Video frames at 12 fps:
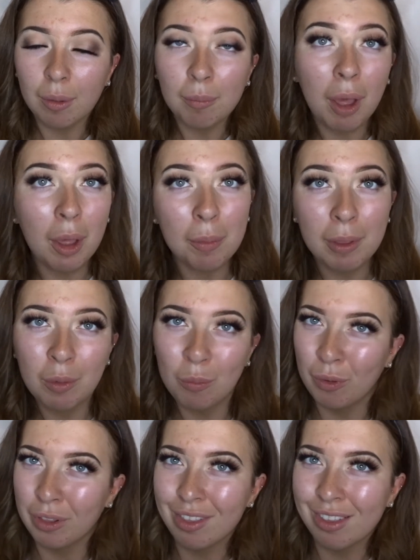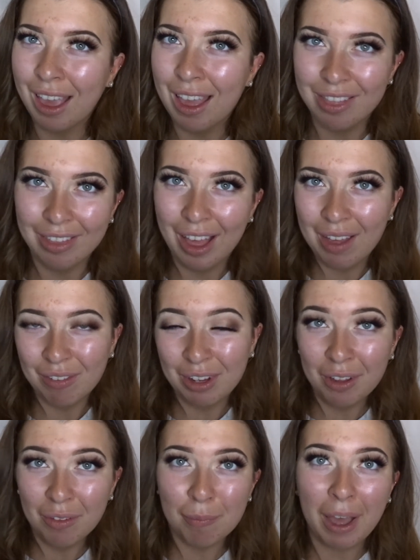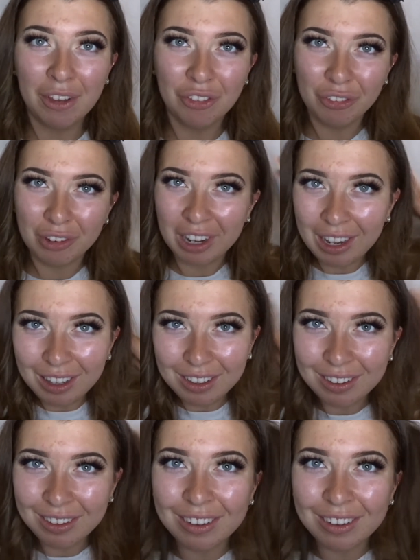I'm hoping once again that I have enough battery